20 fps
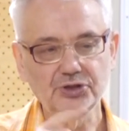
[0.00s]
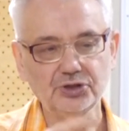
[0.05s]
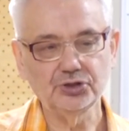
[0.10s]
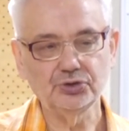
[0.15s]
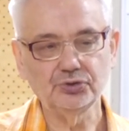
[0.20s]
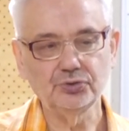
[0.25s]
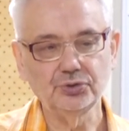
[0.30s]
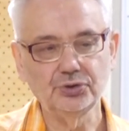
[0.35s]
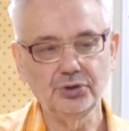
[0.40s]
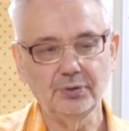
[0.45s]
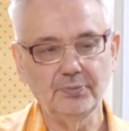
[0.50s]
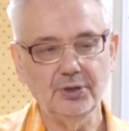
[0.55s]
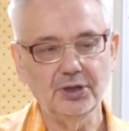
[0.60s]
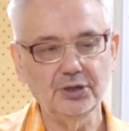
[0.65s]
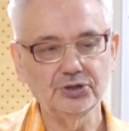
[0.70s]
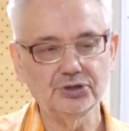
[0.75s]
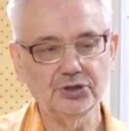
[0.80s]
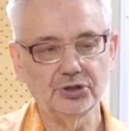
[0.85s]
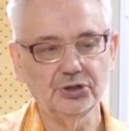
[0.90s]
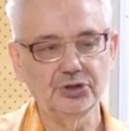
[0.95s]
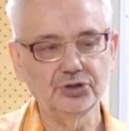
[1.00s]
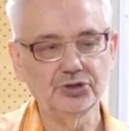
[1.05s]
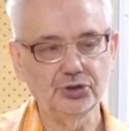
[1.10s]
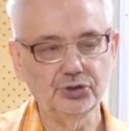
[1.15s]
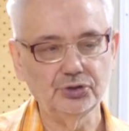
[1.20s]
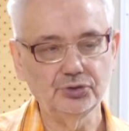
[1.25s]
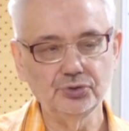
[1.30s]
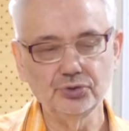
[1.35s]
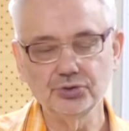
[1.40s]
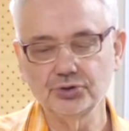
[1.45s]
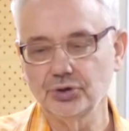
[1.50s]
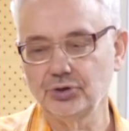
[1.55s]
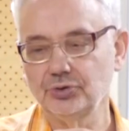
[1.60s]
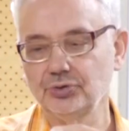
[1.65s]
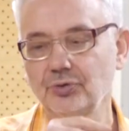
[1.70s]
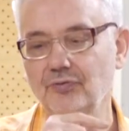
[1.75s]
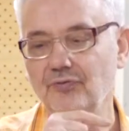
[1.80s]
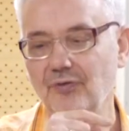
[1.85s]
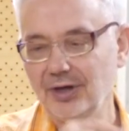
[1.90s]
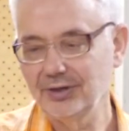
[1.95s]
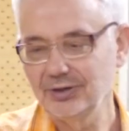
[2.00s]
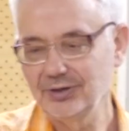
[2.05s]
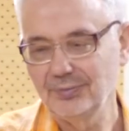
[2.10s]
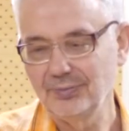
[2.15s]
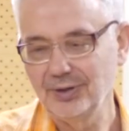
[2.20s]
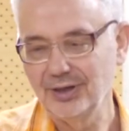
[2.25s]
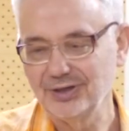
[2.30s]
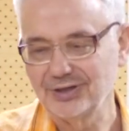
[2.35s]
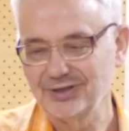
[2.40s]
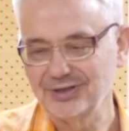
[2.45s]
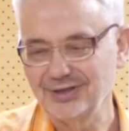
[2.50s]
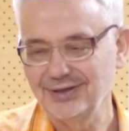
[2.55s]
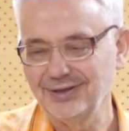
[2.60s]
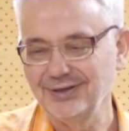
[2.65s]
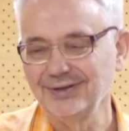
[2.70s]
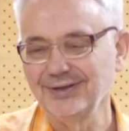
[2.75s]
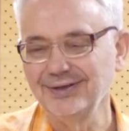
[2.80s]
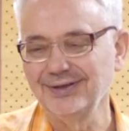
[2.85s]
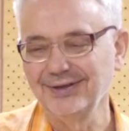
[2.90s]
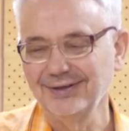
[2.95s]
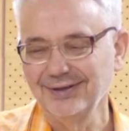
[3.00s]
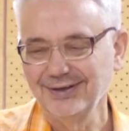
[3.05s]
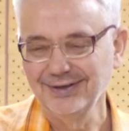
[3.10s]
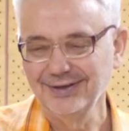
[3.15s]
even this two dimension is reduced to one dimension